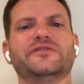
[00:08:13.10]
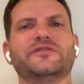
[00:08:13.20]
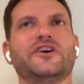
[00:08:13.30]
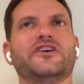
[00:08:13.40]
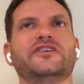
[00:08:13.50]

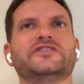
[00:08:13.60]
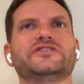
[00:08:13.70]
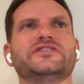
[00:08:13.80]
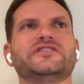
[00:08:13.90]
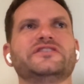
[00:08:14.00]
are
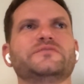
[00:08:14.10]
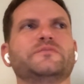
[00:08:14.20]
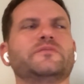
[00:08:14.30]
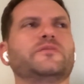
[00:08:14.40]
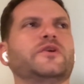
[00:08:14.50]
interested in this
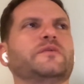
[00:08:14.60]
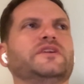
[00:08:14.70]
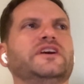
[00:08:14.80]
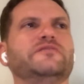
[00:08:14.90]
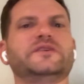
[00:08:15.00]
part of my
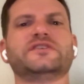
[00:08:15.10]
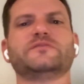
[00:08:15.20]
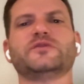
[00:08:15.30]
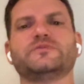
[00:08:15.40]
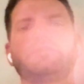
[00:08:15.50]
life, because
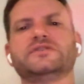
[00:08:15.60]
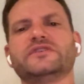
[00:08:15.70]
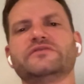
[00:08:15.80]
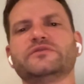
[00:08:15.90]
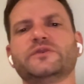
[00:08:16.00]
most of my
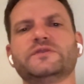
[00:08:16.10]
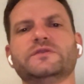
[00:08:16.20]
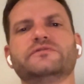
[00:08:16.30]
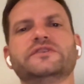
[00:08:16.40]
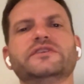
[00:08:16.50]
stuff is windsurf
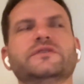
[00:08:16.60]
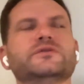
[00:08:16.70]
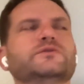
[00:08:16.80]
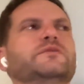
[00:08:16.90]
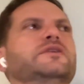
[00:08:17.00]

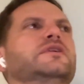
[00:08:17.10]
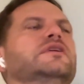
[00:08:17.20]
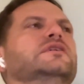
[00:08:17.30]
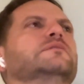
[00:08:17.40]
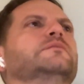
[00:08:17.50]
videos,
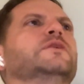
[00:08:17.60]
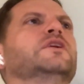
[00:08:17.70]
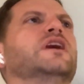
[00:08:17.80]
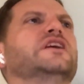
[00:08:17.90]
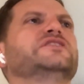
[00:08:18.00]
but
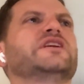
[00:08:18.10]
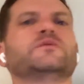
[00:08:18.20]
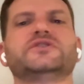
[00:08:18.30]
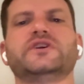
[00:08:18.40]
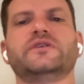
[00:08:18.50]
I thought I
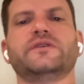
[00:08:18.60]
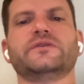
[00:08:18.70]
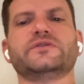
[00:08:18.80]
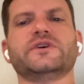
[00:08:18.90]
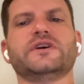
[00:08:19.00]
would share
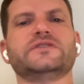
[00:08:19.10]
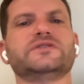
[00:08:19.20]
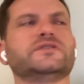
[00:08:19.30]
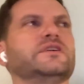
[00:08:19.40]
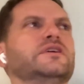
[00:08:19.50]
those
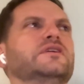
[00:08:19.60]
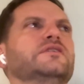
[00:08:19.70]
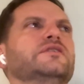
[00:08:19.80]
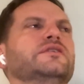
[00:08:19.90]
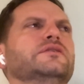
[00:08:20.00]
thoughts.
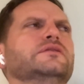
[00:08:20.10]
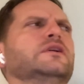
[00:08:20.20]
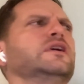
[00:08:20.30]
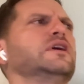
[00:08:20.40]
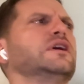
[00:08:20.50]
And
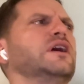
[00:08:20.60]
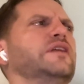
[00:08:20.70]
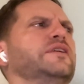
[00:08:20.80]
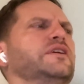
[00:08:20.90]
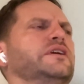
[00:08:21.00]
I
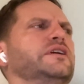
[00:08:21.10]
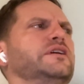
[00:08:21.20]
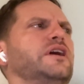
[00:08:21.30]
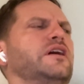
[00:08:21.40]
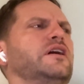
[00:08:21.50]
think I'd